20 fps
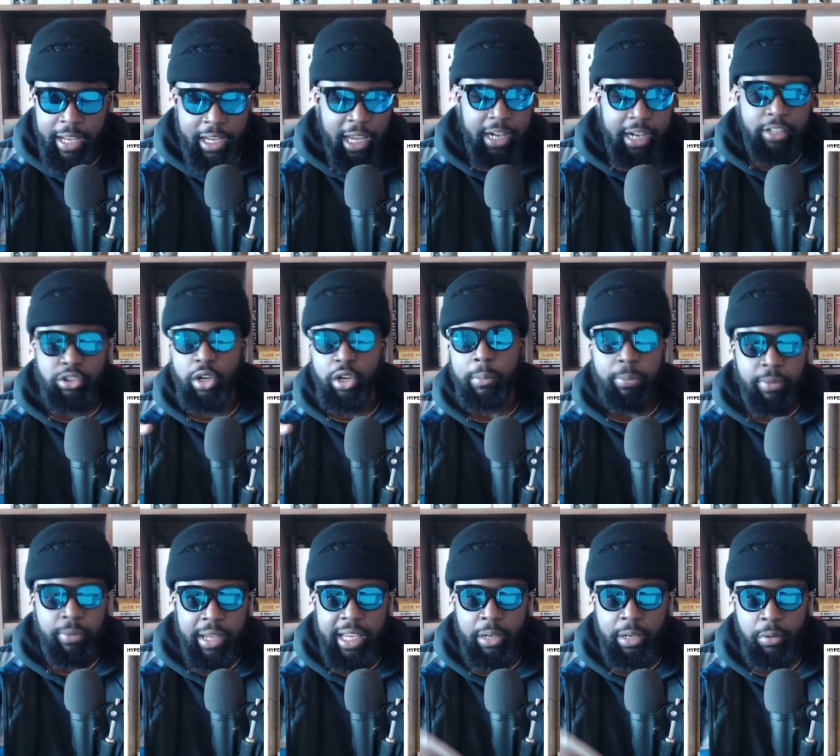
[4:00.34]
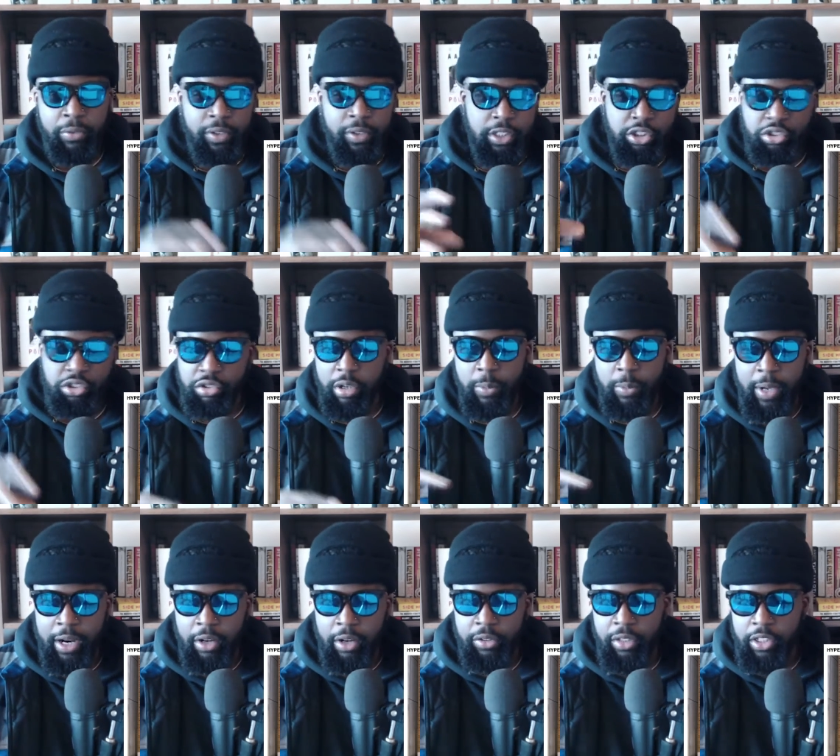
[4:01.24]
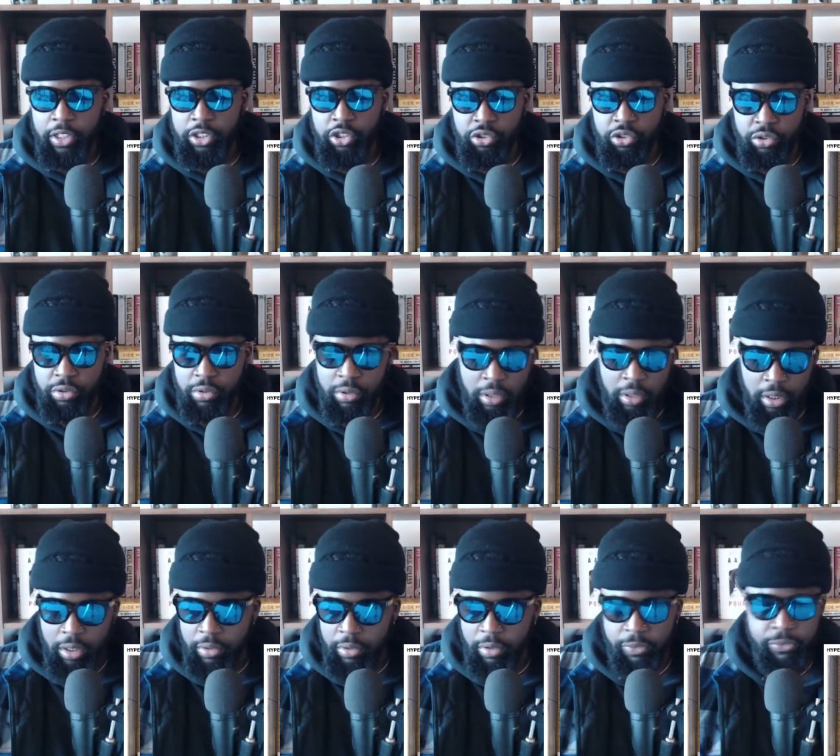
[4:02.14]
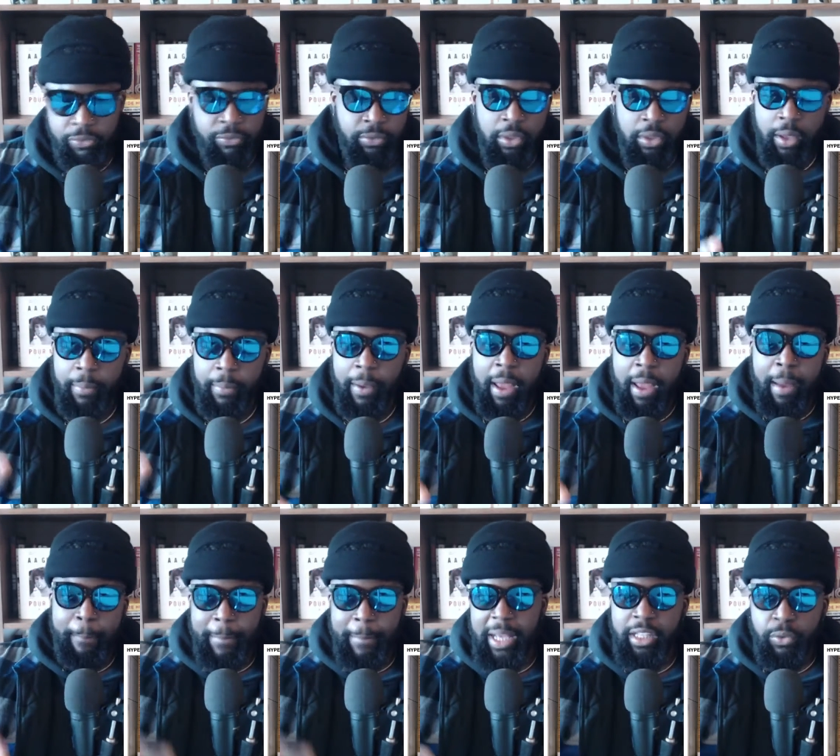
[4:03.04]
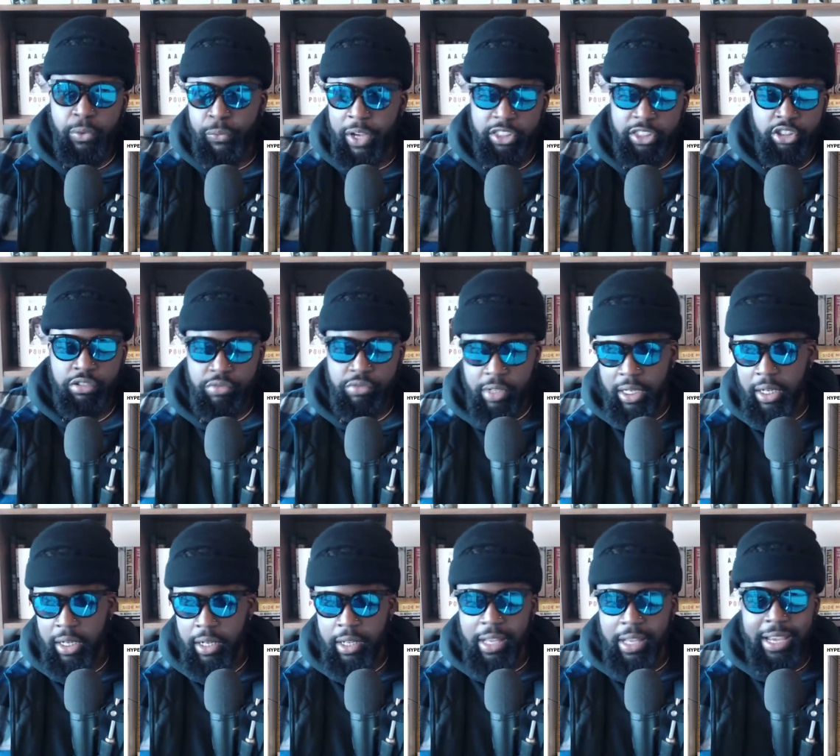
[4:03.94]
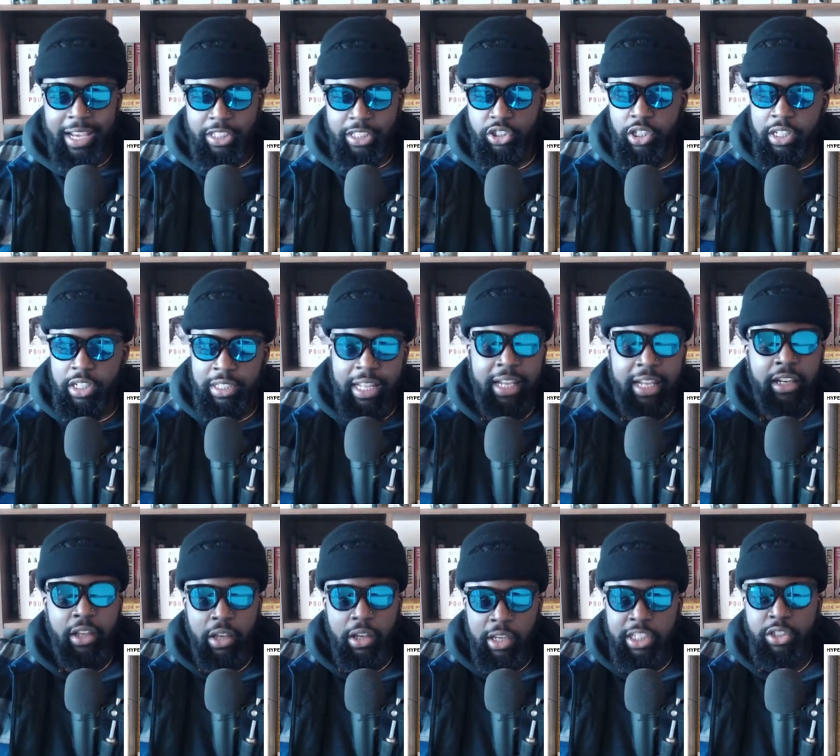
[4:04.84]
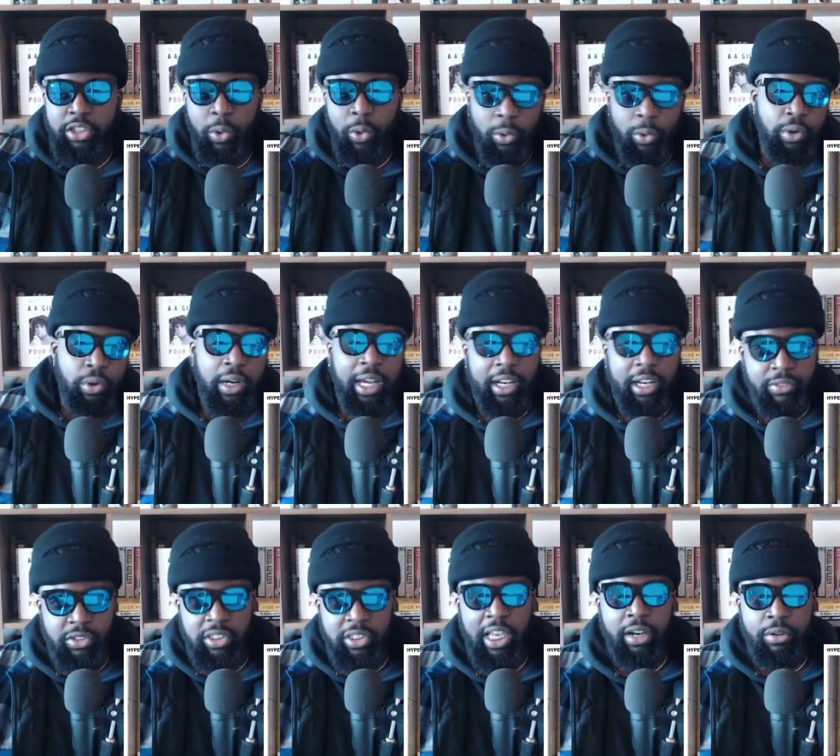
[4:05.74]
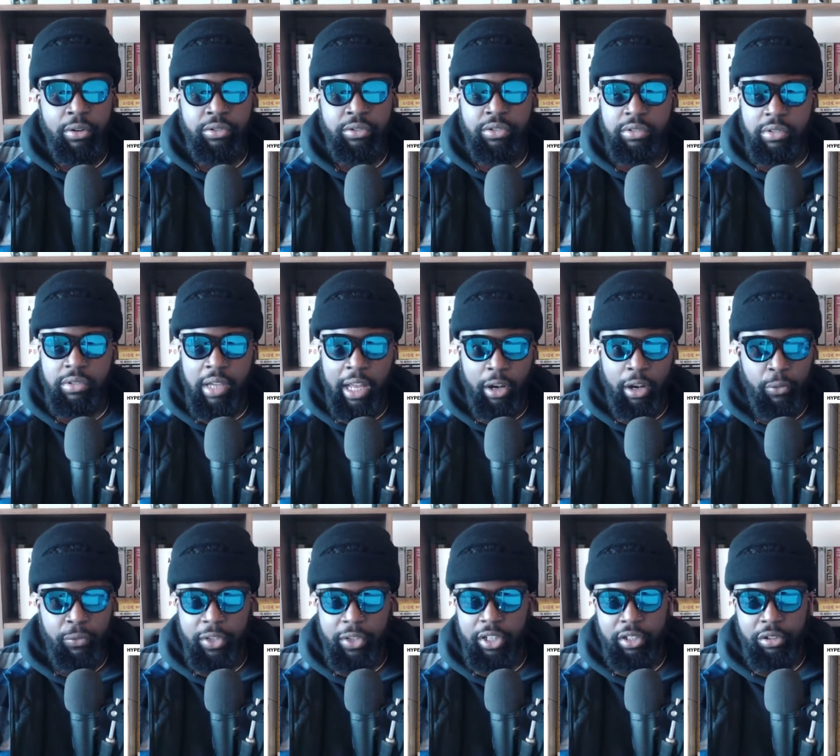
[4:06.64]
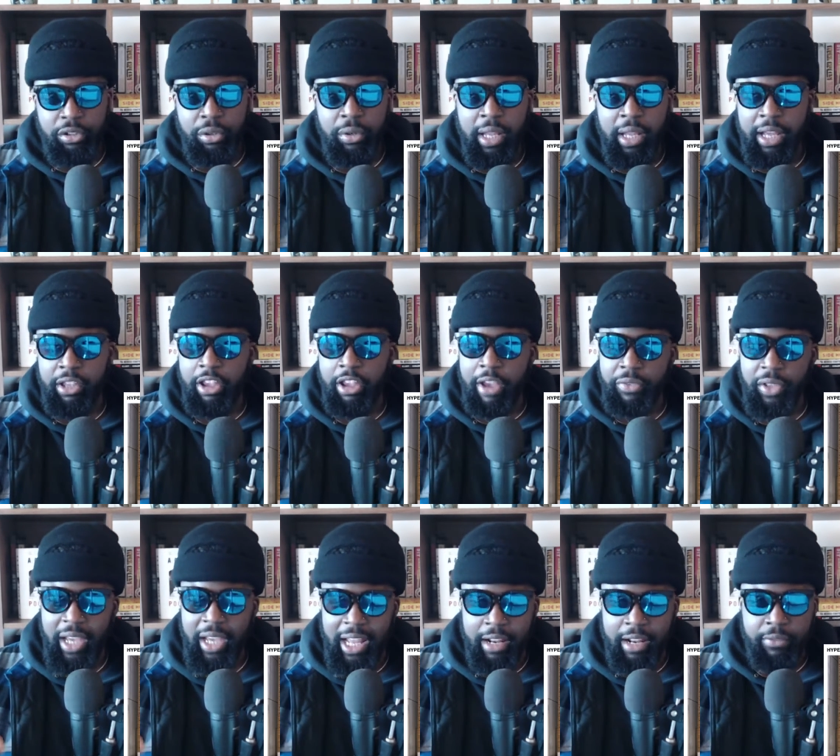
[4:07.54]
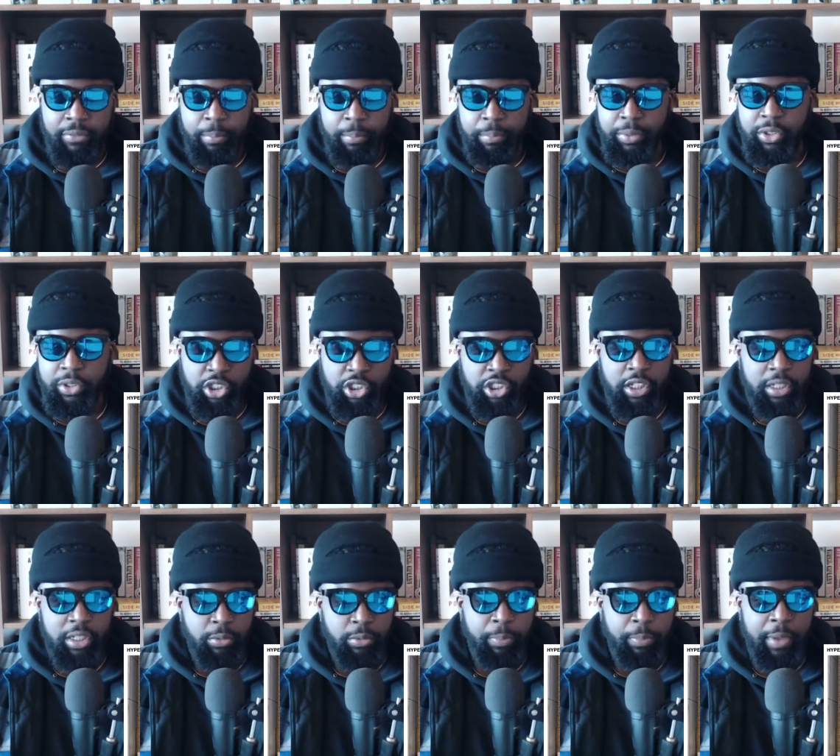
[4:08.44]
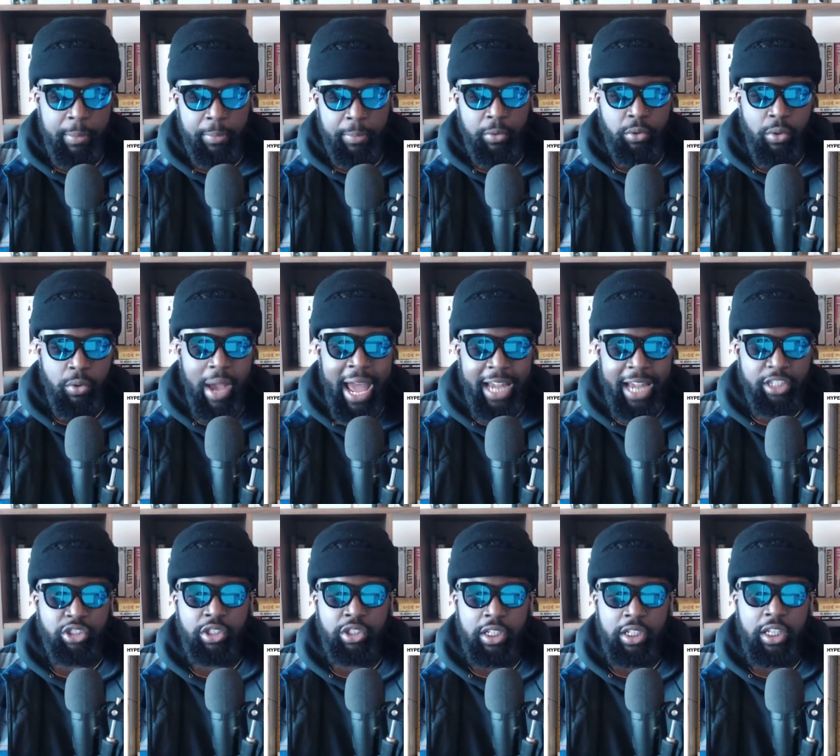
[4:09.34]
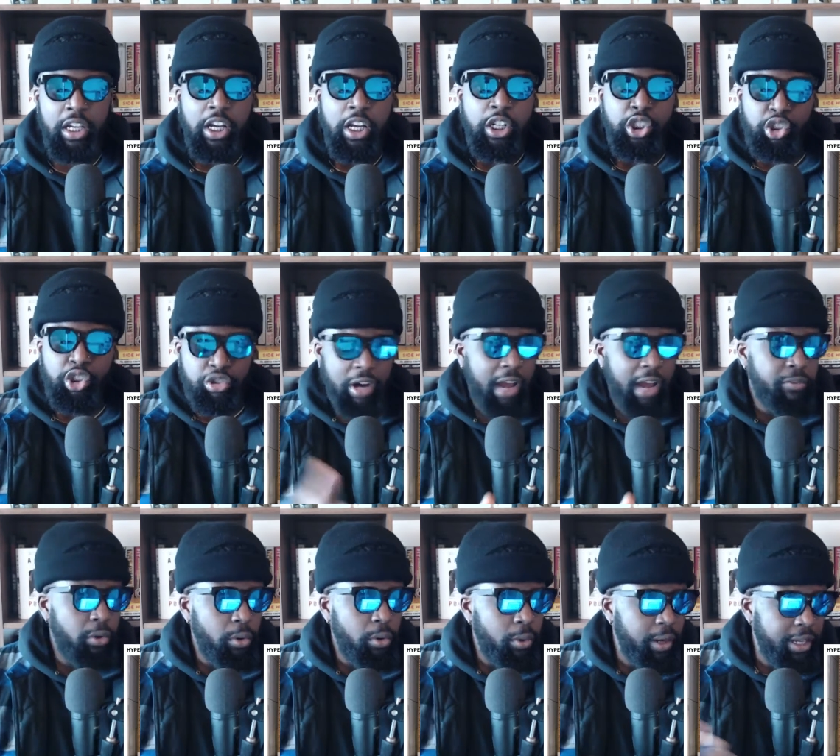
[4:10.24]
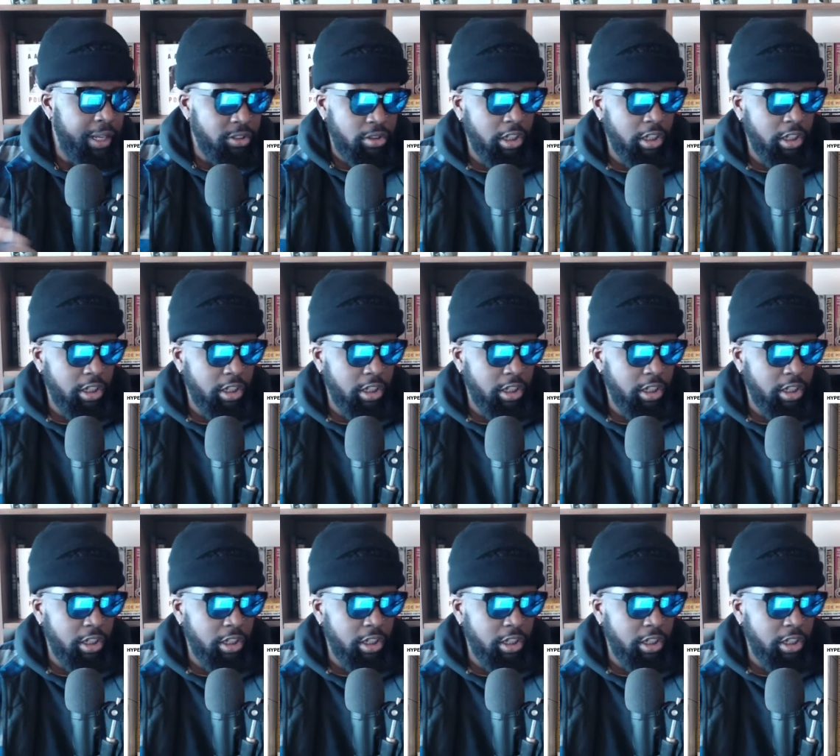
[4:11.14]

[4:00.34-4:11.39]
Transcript: kind of top rated within the streetwear or the you know the, the men's fashion arena is going to then equal kind of sales i don't think you could do that you have to kind of position it with people who actually travel who are into